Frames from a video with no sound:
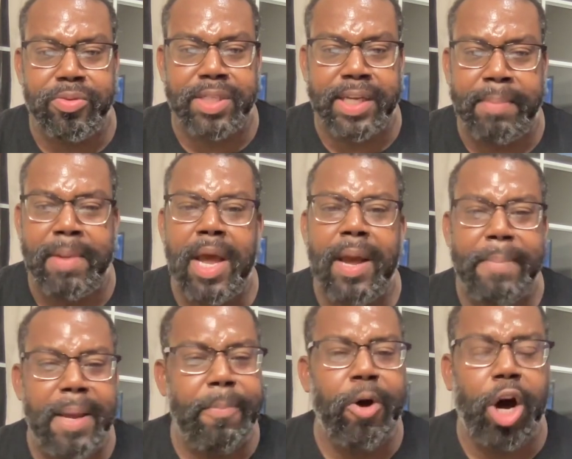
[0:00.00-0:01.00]
team.
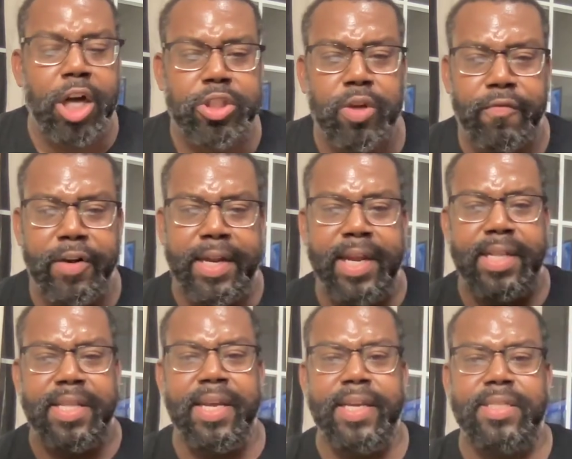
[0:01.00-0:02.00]
People also forget
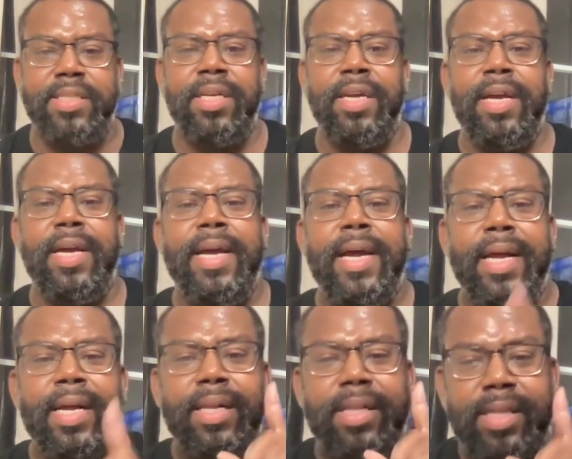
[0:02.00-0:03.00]
this,
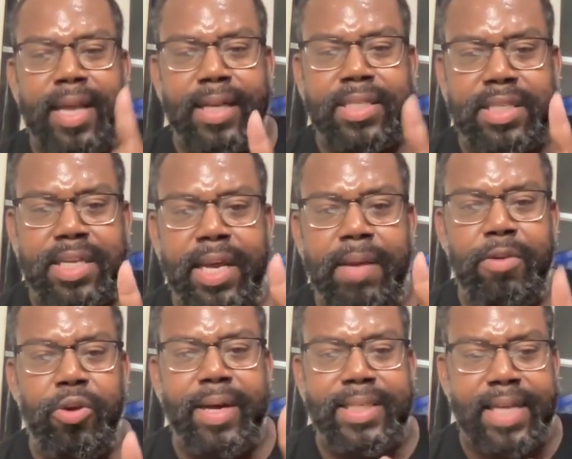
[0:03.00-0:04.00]
that Team
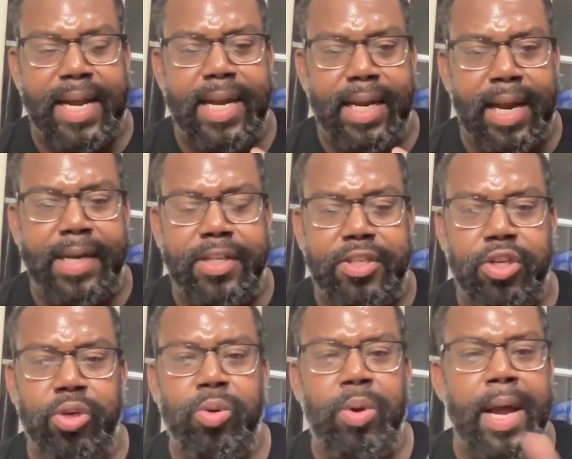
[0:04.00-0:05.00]
USA in
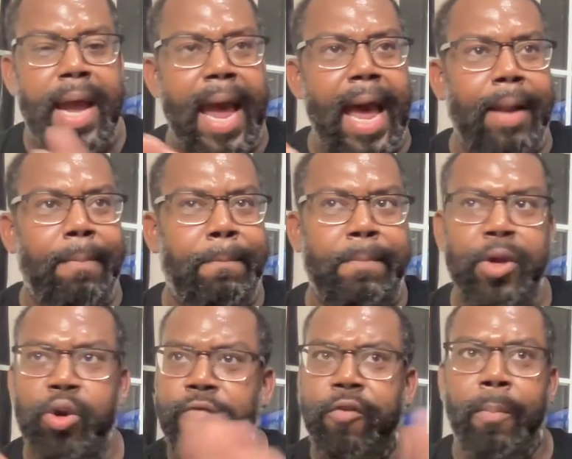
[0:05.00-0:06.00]
92 had
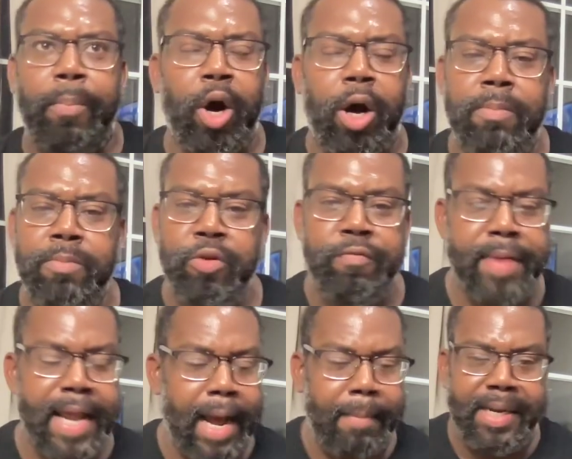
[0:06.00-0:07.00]
beautiful ball
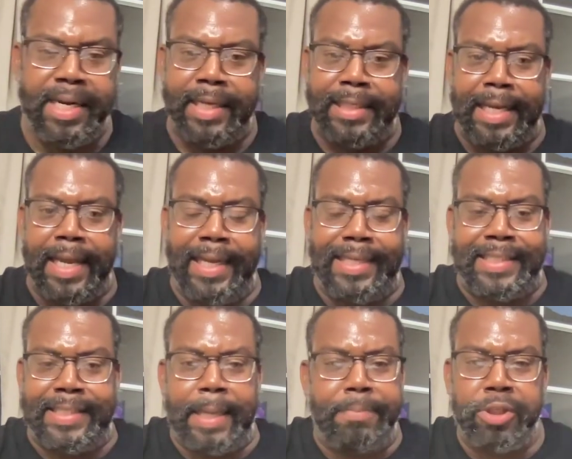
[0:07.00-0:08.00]
movement. I mean,
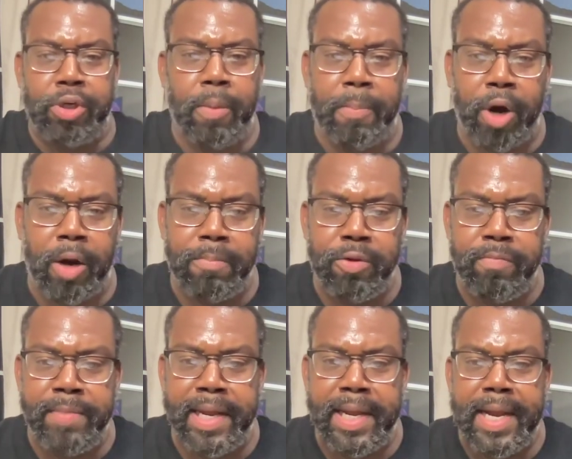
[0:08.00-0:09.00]
exceptional ball
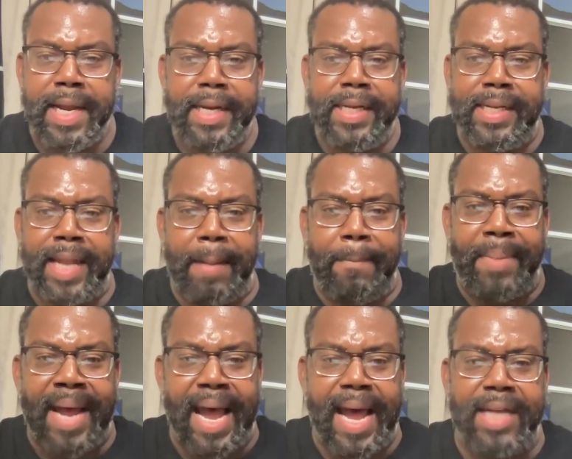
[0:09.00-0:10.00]
movement. They
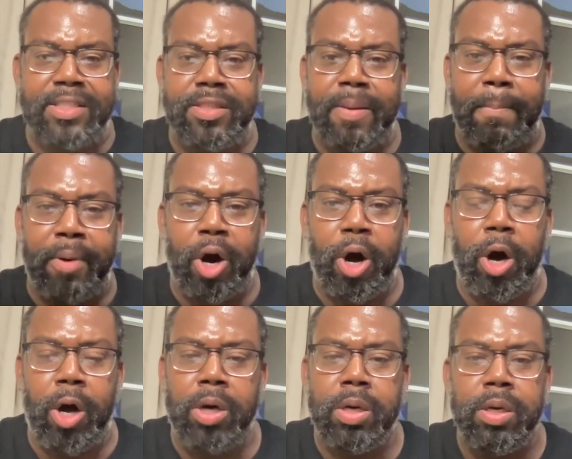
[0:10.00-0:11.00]
passed the
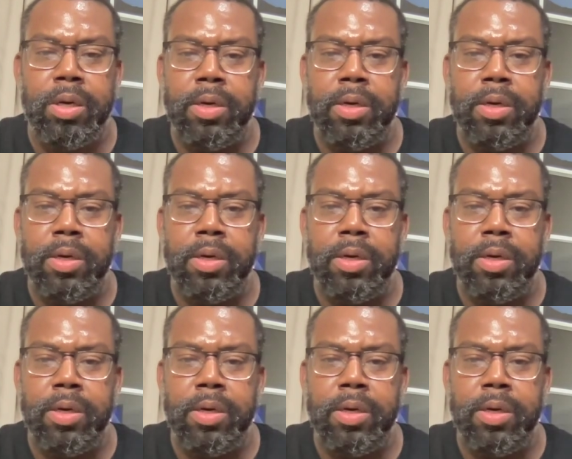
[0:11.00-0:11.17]
ball